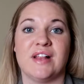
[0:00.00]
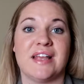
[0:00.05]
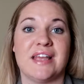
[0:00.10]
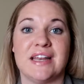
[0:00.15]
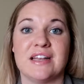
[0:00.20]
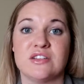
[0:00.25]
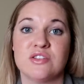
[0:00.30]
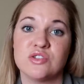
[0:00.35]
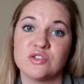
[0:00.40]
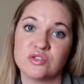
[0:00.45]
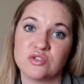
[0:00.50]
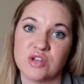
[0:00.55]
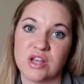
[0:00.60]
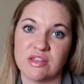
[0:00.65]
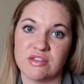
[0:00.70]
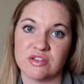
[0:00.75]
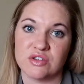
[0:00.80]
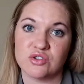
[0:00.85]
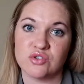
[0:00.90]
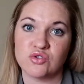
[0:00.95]
like in a
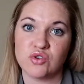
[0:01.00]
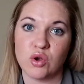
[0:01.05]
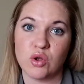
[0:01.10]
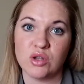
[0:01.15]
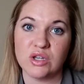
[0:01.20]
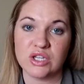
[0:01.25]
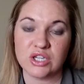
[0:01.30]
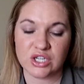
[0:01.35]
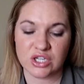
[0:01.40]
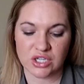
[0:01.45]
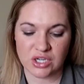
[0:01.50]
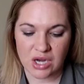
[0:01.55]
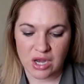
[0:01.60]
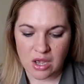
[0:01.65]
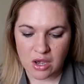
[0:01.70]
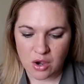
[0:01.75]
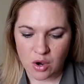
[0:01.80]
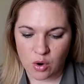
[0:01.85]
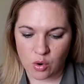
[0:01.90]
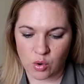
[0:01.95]
in the stroller
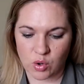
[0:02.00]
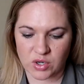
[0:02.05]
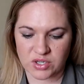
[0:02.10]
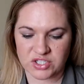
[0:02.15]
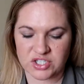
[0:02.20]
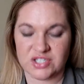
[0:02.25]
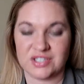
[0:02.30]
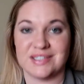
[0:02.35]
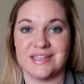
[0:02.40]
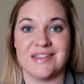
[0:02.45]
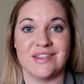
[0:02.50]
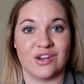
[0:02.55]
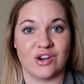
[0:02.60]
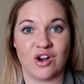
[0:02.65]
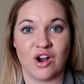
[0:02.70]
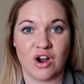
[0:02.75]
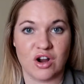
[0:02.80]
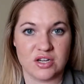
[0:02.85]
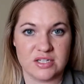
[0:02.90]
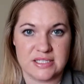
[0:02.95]
or just in their
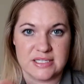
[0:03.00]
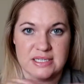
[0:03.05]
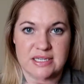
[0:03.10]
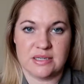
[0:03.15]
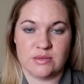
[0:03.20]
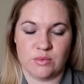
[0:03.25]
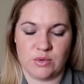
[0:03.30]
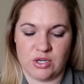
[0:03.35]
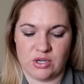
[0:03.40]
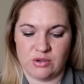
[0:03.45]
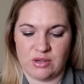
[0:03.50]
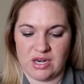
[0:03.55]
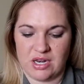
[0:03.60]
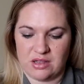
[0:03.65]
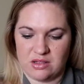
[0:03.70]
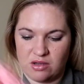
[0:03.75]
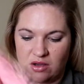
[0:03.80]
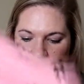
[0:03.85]
car seat when you get in the